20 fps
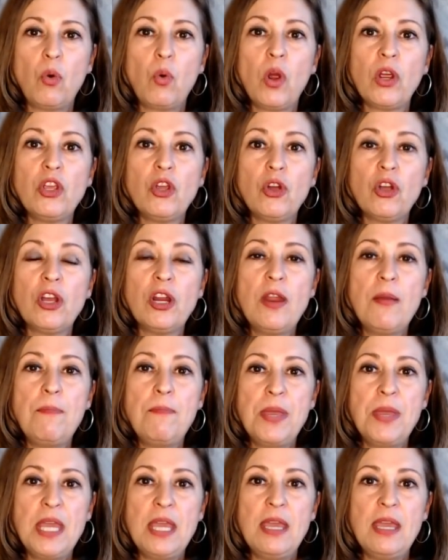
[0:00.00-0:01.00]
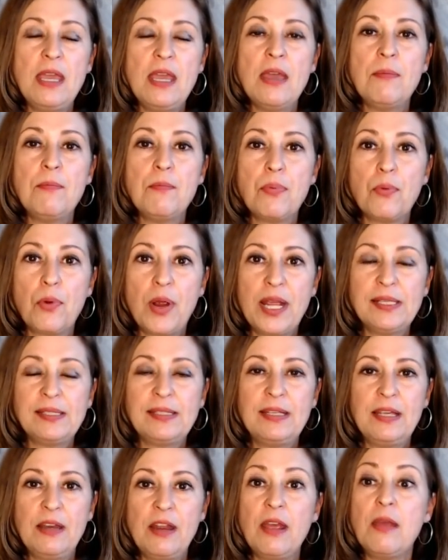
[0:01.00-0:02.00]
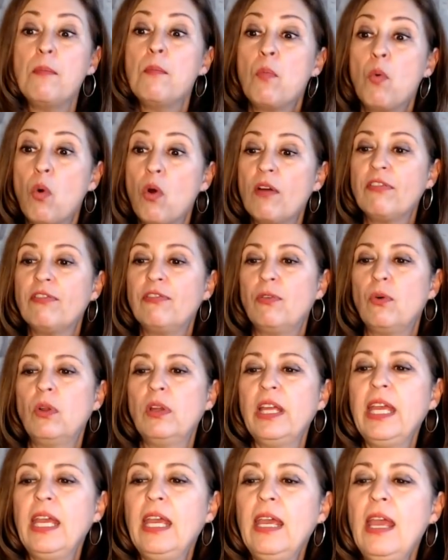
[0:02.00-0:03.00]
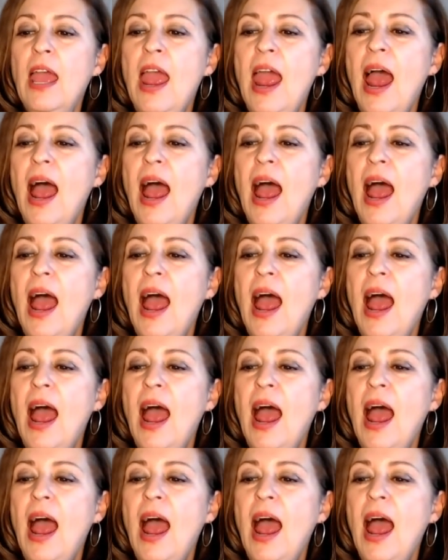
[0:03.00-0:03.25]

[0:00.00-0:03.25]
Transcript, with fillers: or you're going to be embracing it more fully.